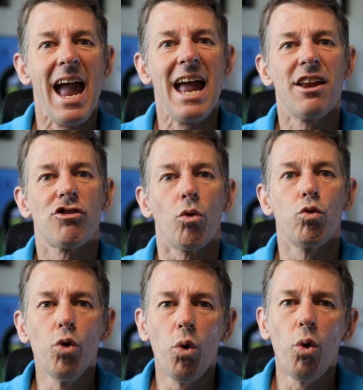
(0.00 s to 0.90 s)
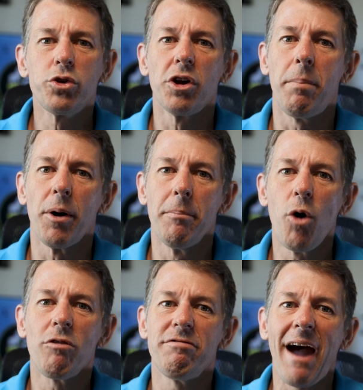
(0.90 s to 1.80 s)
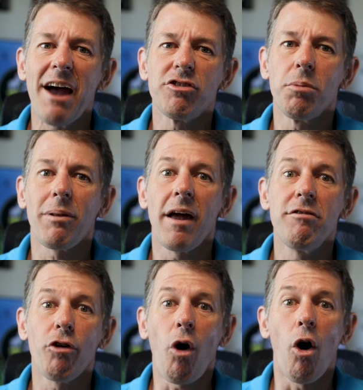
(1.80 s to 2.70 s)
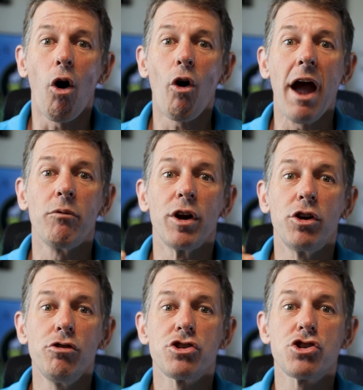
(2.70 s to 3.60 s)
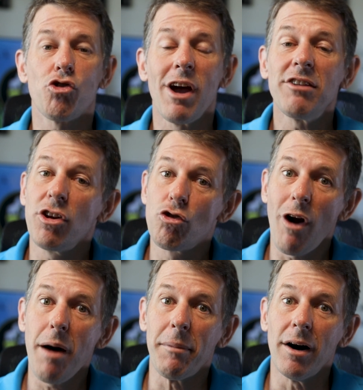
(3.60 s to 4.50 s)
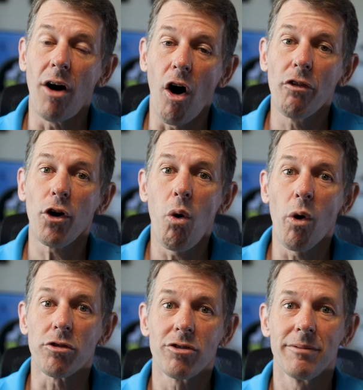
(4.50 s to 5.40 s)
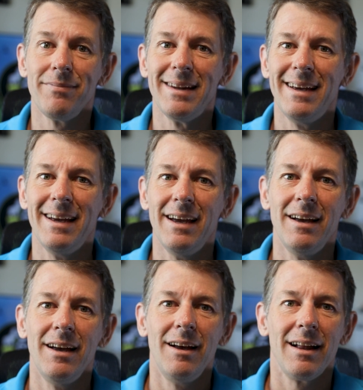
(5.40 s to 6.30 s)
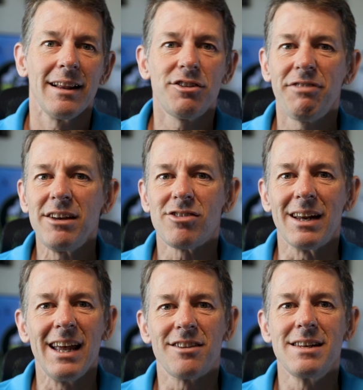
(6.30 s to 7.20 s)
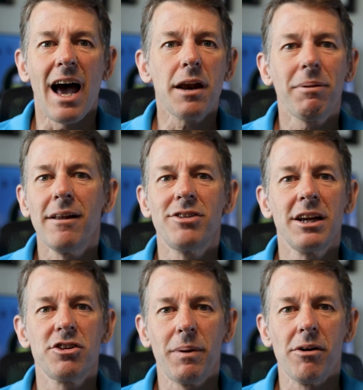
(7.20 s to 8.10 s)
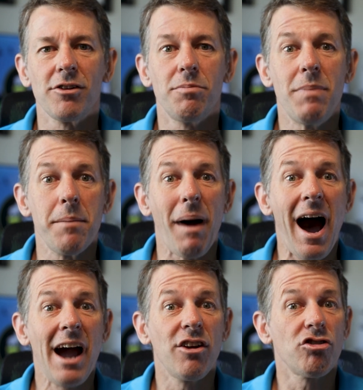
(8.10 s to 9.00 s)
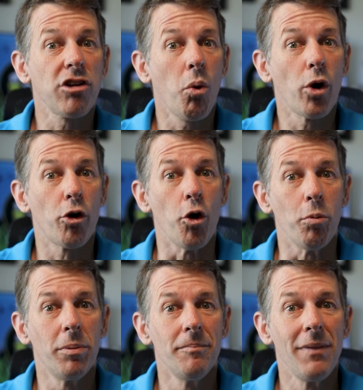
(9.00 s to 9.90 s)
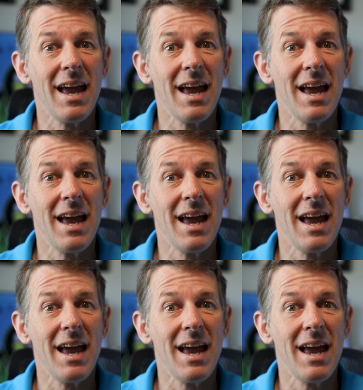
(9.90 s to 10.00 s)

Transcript: It is a rule to promote faster play for all and reduce stress and drama on the course. Let's face it, it's not a pleasant experience being behind a slower group.